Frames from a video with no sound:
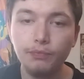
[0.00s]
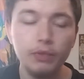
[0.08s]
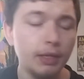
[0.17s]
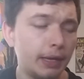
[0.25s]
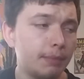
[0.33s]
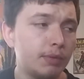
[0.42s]

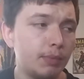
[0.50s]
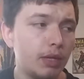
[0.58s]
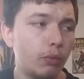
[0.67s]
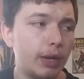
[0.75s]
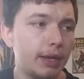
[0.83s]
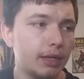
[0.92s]
It kept me
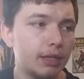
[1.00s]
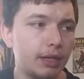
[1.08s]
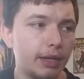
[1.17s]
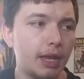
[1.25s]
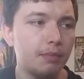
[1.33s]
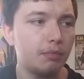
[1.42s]
awake and
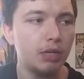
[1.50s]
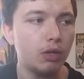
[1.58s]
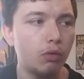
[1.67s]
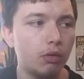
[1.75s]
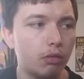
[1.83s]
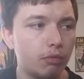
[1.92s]
it kept me
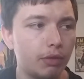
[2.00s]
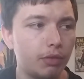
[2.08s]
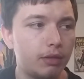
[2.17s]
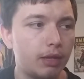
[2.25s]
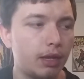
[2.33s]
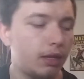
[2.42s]
going throughout the
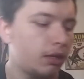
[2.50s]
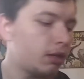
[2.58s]
day.